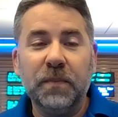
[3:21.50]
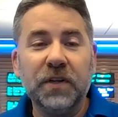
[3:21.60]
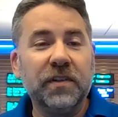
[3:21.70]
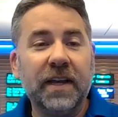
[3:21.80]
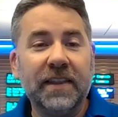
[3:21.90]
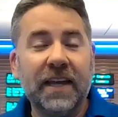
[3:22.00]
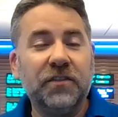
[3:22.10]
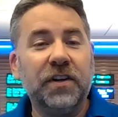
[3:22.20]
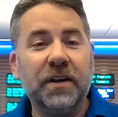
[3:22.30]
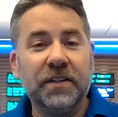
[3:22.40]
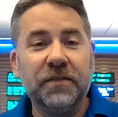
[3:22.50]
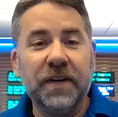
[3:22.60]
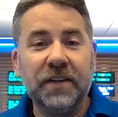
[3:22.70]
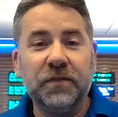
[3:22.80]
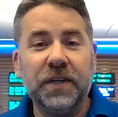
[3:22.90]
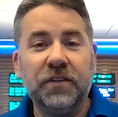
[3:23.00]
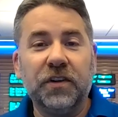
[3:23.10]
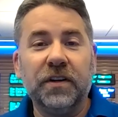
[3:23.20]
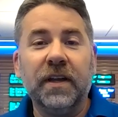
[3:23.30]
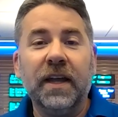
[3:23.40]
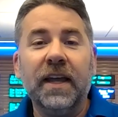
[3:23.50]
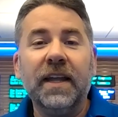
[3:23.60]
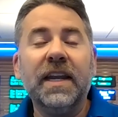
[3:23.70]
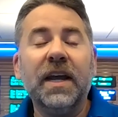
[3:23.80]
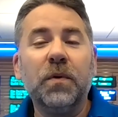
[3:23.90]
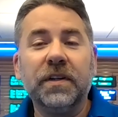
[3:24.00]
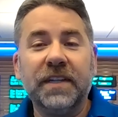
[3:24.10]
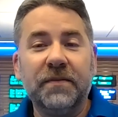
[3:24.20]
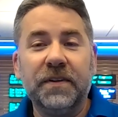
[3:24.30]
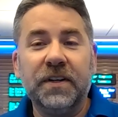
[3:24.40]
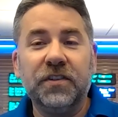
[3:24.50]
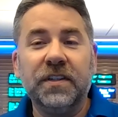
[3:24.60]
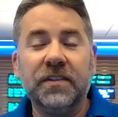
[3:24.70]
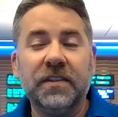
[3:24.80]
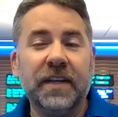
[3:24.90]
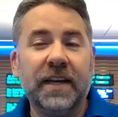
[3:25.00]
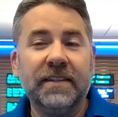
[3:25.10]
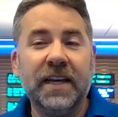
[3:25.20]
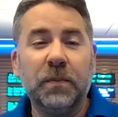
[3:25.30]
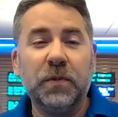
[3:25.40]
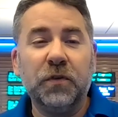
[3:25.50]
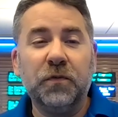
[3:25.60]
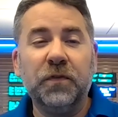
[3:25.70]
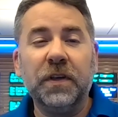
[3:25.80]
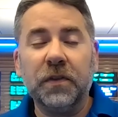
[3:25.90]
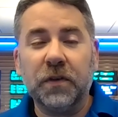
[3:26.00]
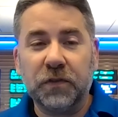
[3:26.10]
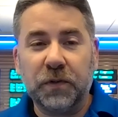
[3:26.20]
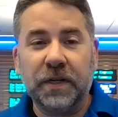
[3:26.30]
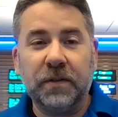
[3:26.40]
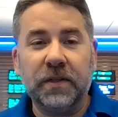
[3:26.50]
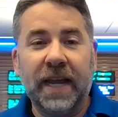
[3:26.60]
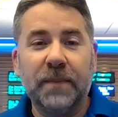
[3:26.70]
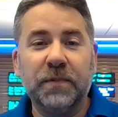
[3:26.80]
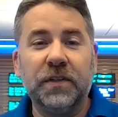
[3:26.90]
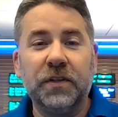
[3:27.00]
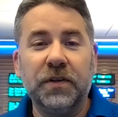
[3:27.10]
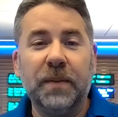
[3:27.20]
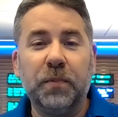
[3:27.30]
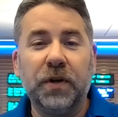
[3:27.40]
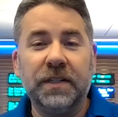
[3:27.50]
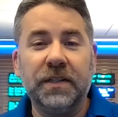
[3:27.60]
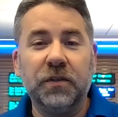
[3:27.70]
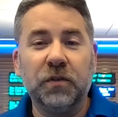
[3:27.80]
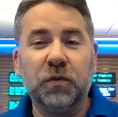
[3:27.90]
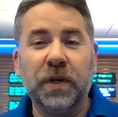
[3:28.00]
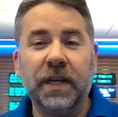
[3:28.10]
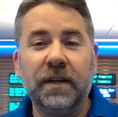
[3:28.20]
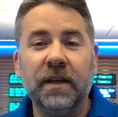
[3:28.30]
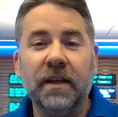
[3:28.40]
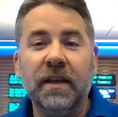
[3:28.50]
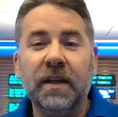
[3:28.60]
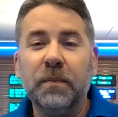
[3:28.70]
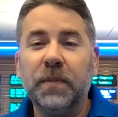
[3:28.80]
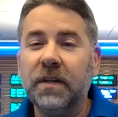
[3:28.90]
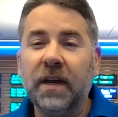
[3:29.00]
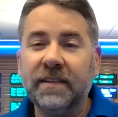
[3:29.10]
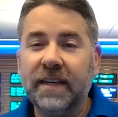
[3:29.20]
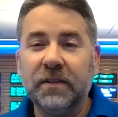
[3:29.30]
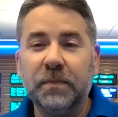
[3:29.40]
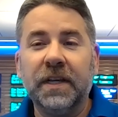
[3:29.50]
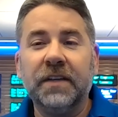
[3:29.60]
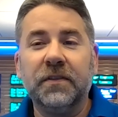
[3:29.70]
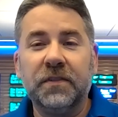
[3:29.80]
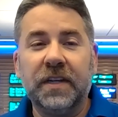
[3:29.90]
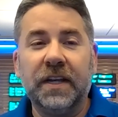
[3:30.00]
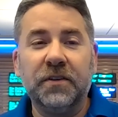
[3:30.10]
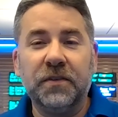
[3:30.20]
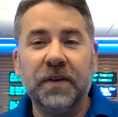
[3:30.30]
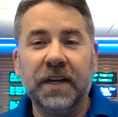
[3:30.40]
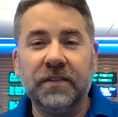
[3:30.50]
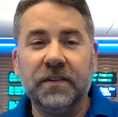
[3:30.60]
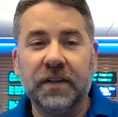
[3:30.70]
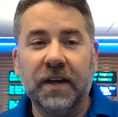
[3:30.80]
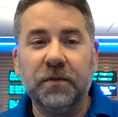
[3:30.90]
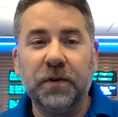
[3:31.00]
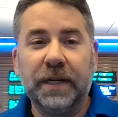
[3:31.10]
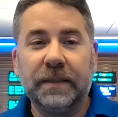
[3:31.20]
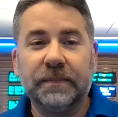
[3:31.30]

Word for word: Much like that generic device feature, network definition is designed to help you fill those critical gaps in your NetBrain digital twin, but not take the place of standard device discovery.